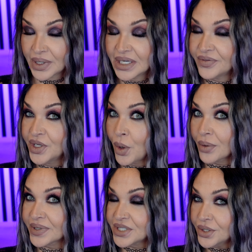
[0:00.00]
And if you are
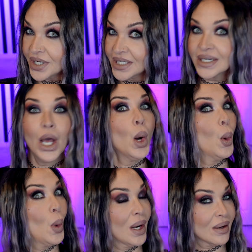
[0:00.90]
returning,
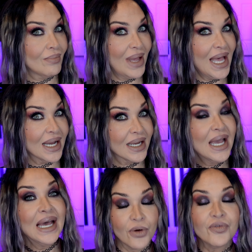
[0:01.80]
welcome back.
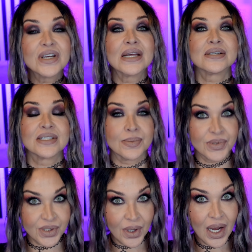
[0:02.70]
Don't forget to
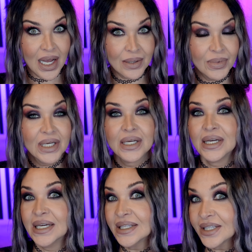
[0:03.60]
subscribe,
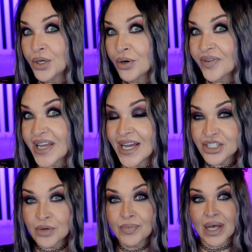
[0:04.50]
hit the
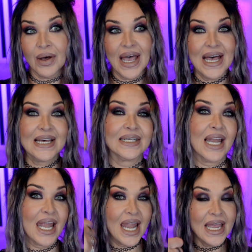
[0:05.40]
notification bell, and
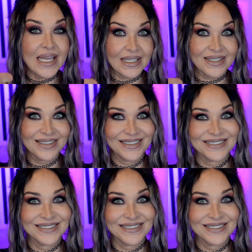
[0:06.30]
like it.